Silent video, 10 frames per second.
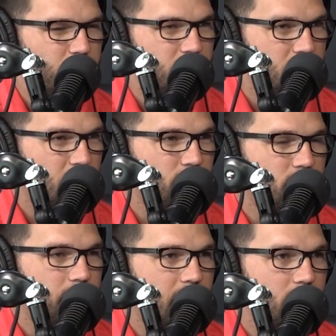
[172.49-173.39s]
That
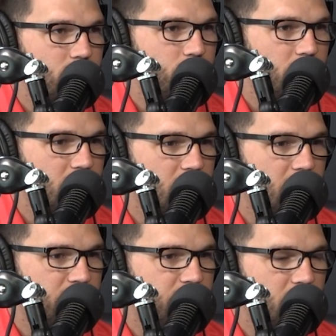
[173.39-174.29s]
was about
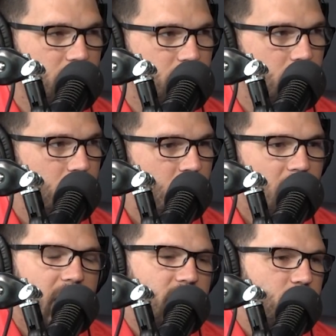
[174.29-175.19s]
28 feet or so,
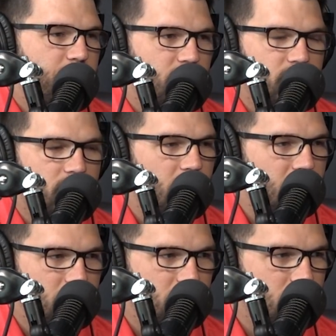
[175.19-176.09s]
and just pushed it
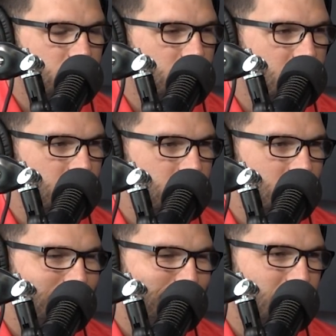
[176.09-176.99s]
right a little. It's one of
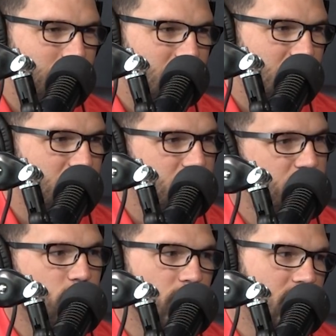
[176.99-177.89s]
those that probably like
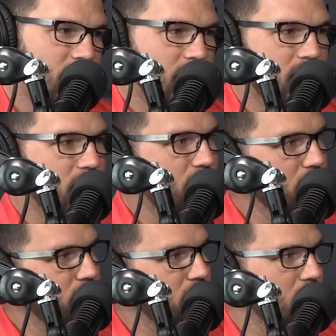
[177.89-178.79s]
40, 60
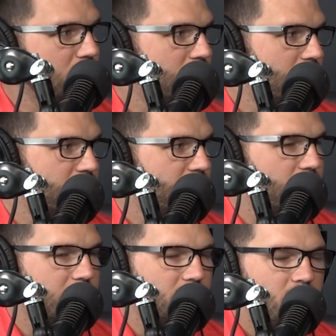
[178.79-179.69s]
could have stuck, could have
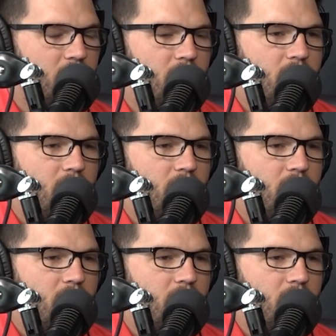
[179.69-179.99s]
fallen out.